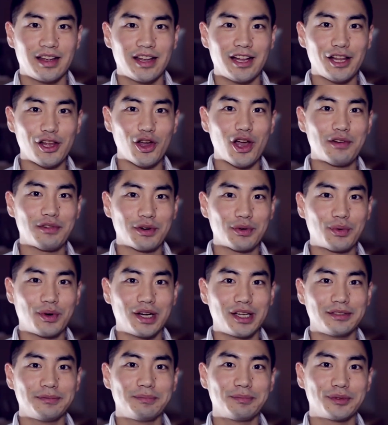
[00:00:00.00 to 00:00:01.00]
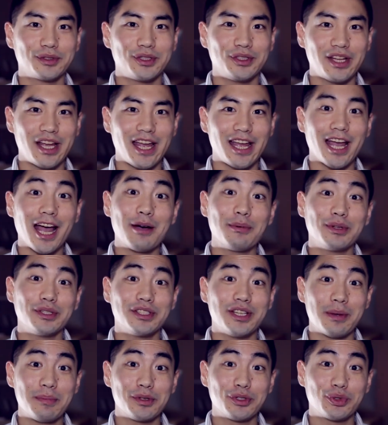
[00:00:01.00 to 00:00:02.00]
Hello everyone. Today I want
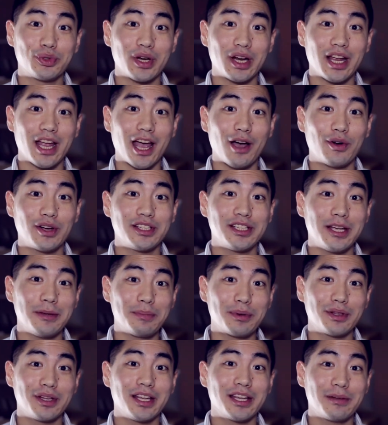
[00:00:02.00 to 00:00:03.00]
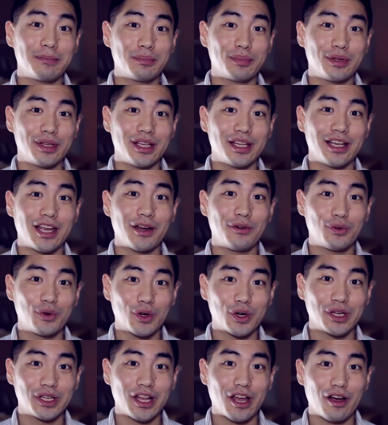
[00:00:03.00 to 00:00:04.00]
to demonstrate how I typically complete a
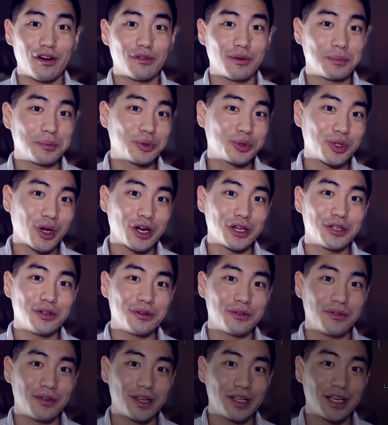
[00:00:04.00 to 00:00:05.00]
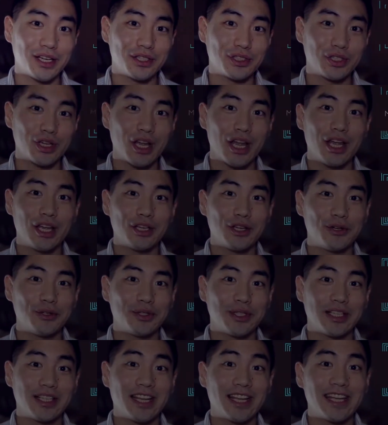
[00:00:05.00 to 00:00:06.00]
root canal from start to finish
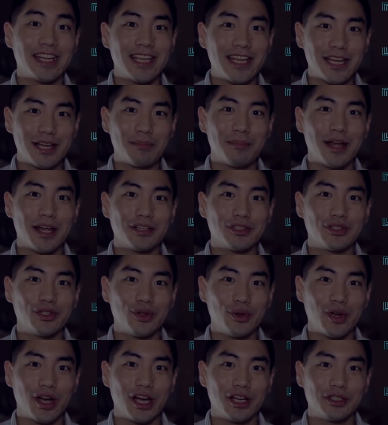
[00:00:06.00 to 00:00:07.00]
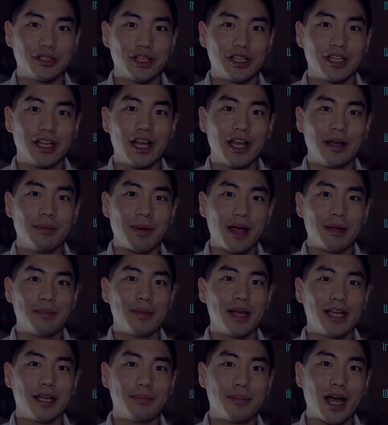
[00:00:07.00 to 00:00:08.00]
using the EMS 200 by
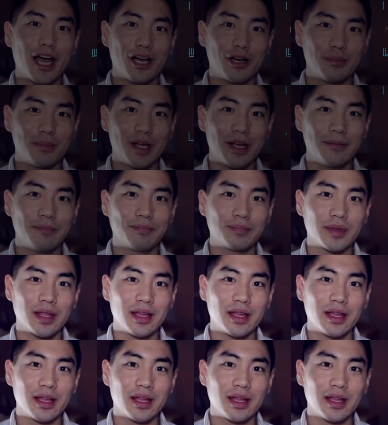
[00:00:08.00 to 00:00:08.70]
Biomed.